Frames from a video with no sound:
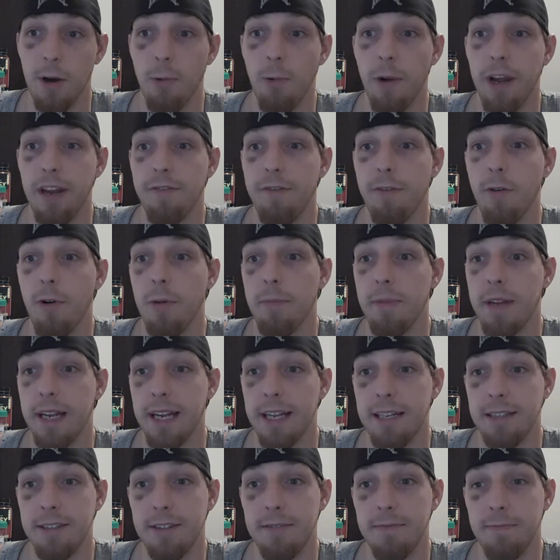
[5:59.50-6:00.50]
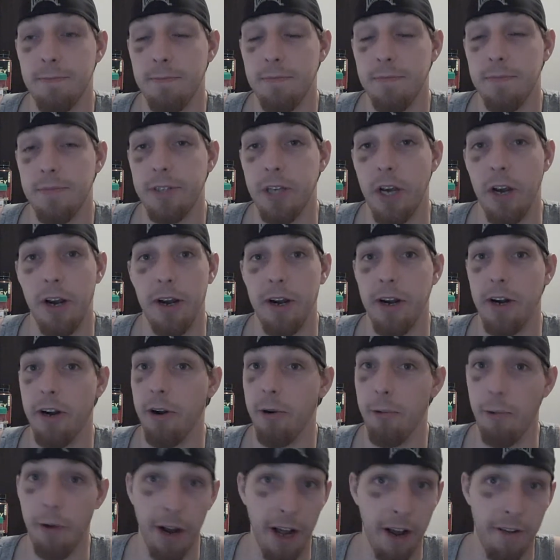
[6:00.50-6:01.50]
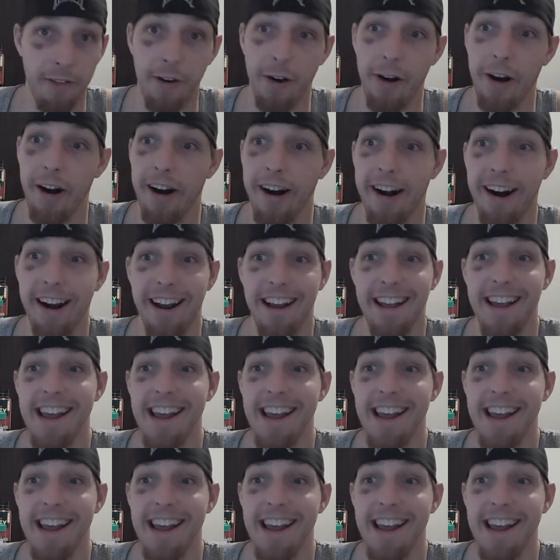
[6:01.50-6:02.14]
Wait for him to get tired or whatever.